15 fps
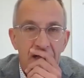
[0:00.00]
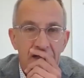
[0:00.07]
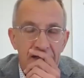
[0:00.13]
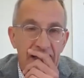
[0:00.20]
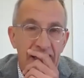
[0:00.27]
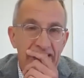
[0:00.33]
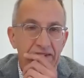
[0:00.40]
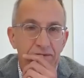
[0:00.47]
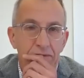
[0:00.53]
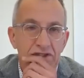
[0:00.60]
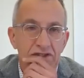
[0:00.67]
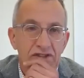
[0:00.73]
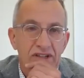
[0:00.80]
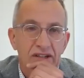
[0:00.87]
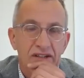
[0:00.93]
Yeah, that
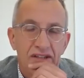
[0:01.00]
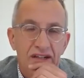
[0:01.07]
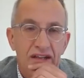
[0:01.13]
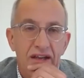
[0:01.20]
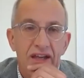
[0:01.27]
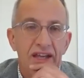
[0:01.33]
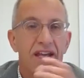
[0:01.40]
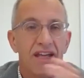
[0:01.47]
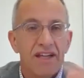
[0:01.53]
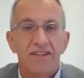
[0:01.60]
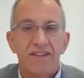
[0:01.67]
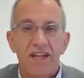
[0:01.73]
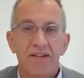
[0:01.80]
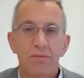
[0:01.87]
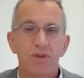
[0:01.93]
was that. Uh, it,
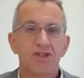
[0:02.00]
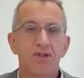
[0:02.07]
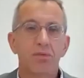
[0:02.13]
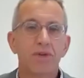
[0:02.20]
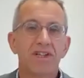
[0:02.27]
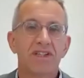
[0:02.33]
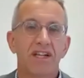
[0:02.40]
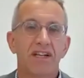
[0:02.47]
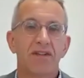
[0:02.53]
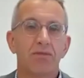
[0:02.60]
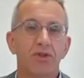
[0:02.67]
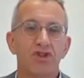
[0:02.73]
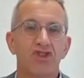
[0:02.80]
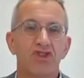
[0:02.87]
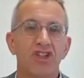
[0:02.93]
that was the week that it
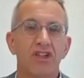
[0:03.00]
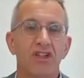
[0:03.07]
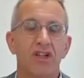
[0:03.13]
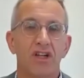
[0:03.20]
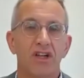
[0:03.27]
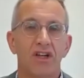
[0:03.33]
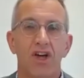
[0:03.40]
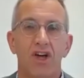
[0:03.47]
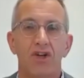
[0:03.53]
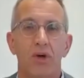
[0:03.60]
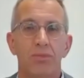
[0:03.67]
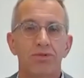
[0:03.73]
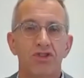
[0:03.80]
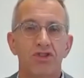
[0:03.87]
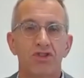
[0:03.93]
was still uh, an
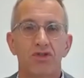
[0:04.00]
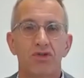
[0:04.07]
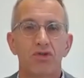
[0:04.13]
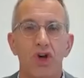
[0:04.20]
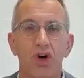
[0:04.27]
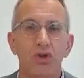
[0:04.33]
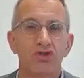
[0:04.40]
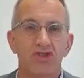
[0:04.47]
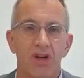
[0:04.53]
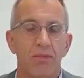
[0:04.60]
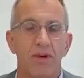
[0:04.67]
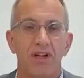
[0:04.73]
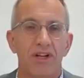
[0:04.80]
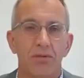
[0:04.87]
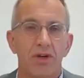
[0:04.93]
option to go
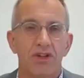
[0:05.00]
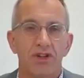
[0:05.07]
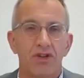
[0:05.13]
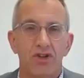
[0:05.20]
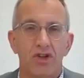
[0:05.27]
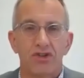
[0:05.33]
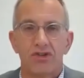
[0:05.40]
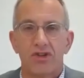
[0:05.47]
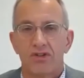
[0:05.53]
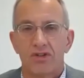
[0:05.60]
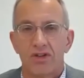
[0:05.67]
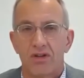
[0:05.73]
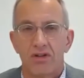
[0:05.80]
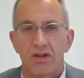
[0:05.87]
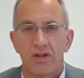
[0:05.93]
somewhere. There were not not
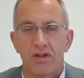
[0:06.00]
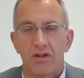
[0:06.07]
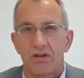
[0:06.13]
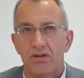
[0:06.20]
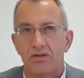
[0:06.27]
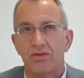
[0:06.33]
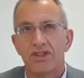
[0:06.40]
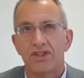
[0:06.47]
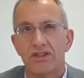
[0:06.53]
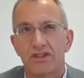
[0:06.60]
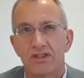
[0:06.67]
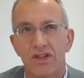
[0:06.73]
uh, real,